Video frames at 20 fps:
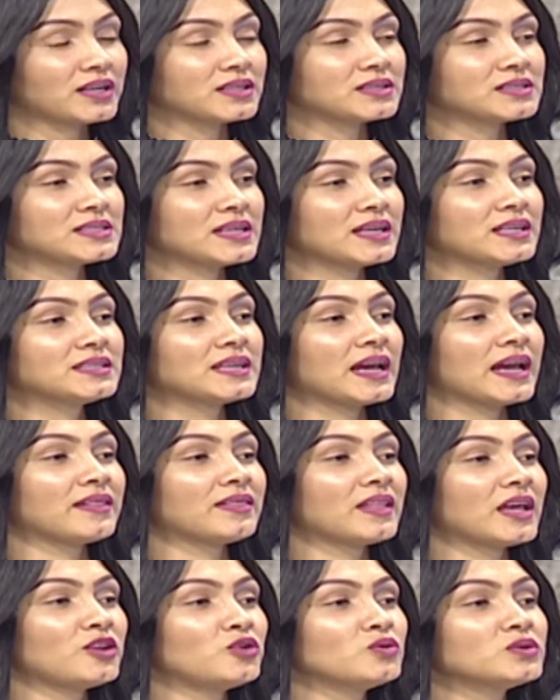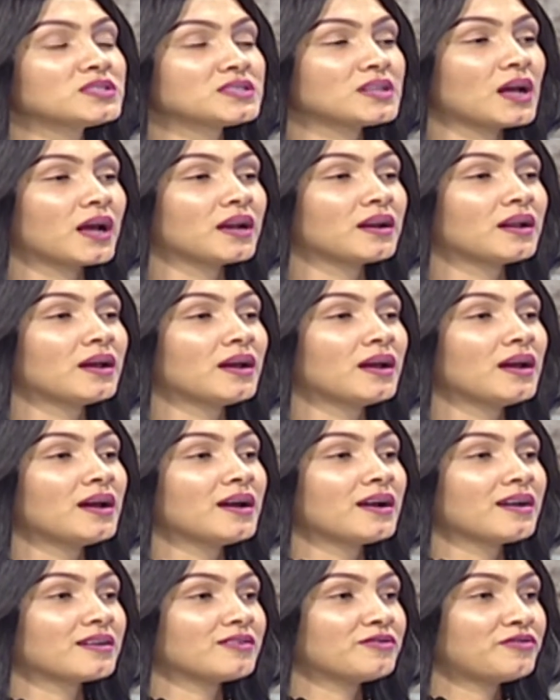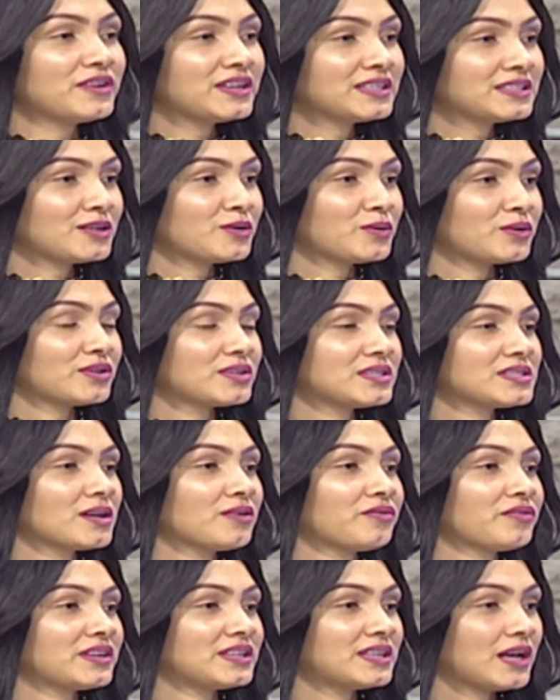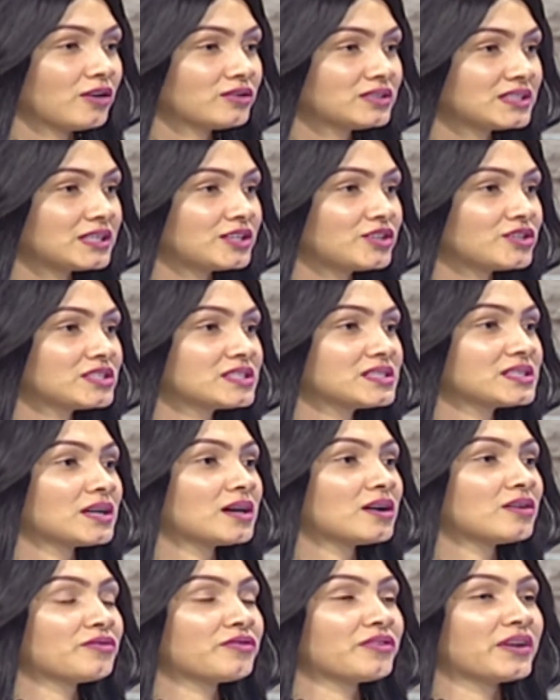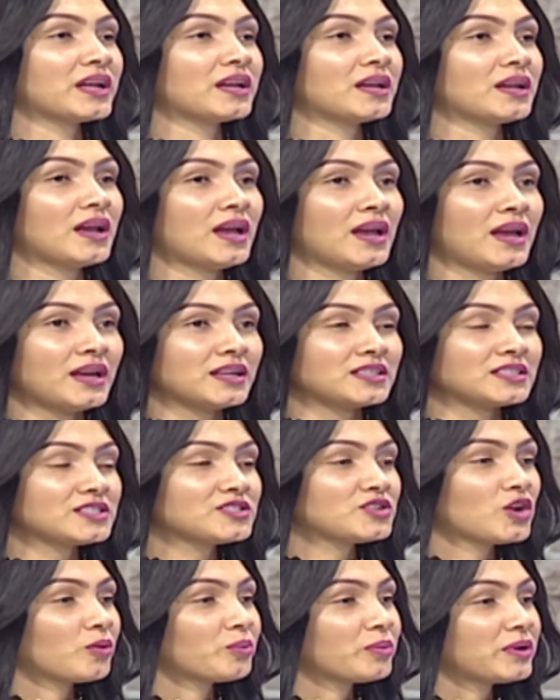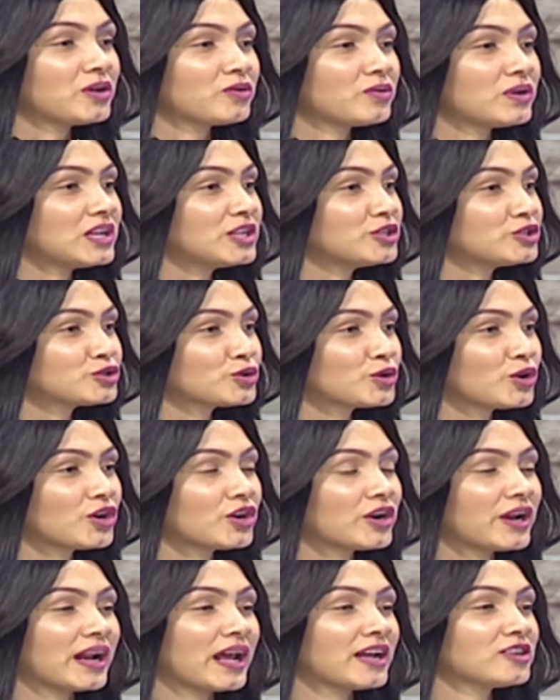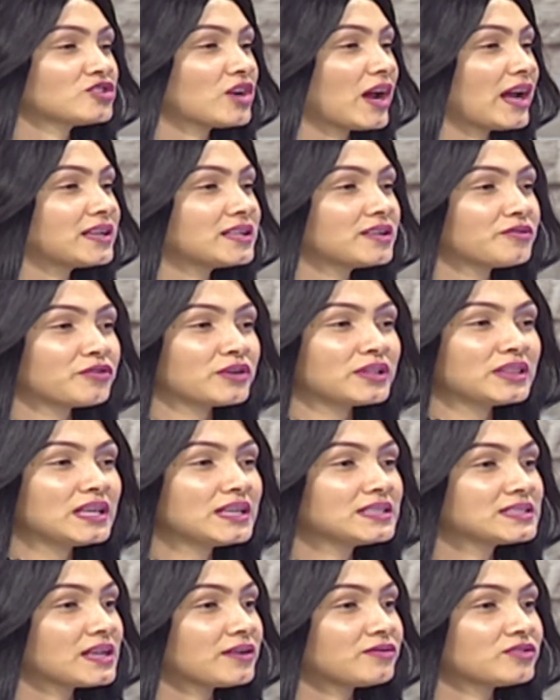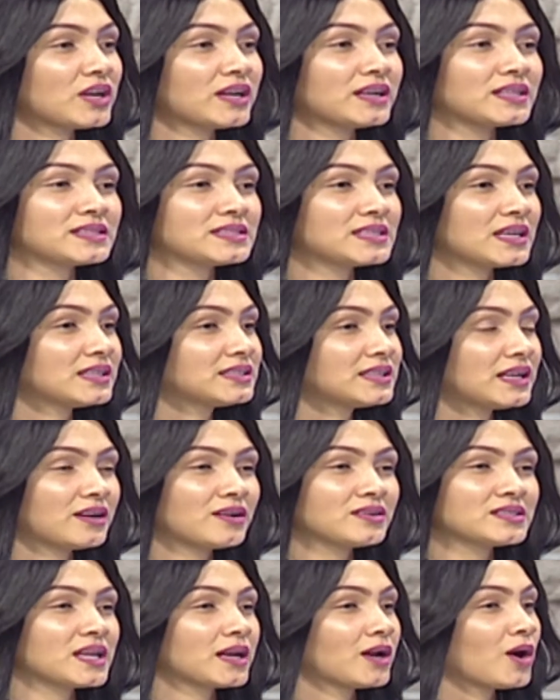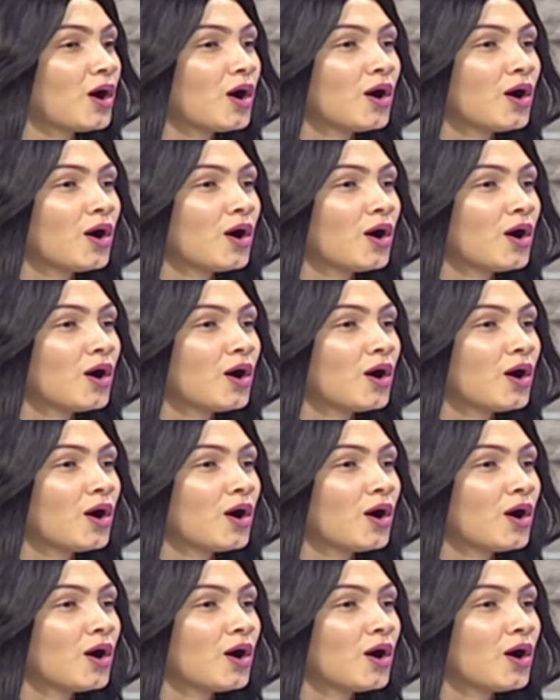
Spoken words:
and center, and then you start conflicting with yourself and doubting yourself and just not being really sure. And I tried different things left, right, and center, and I was like,